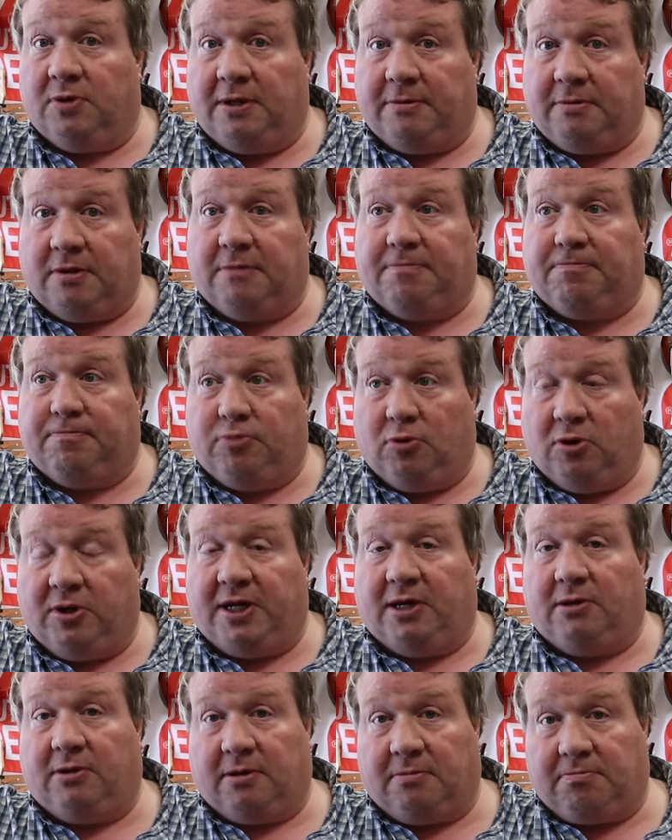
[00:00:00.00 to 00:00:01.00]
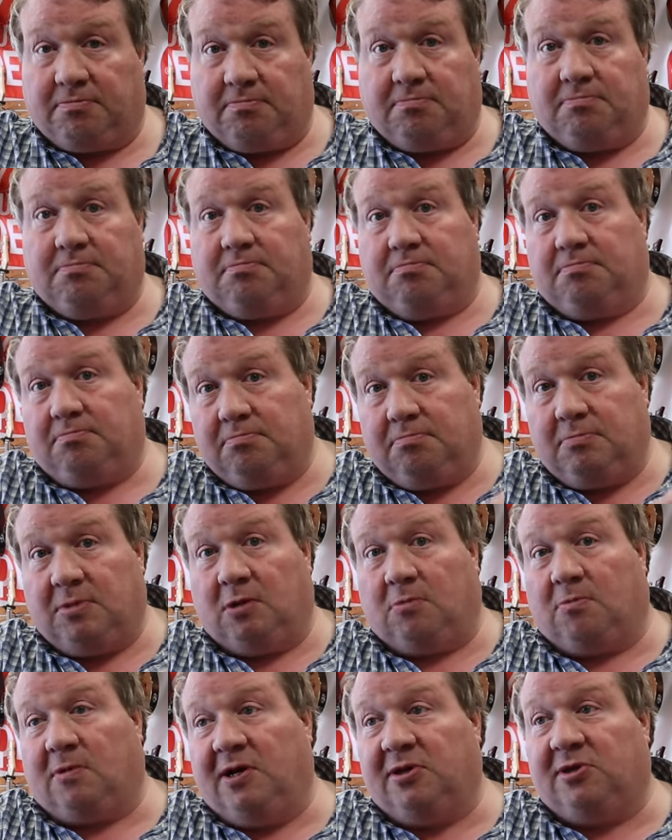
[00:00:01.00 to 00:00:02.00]
They put out
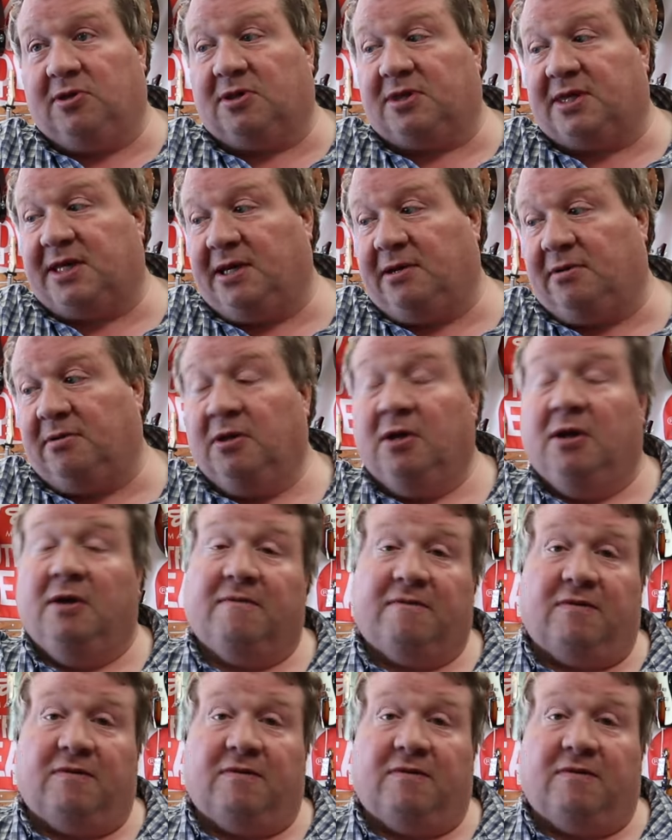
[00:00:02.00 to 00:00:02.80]
a righteous sound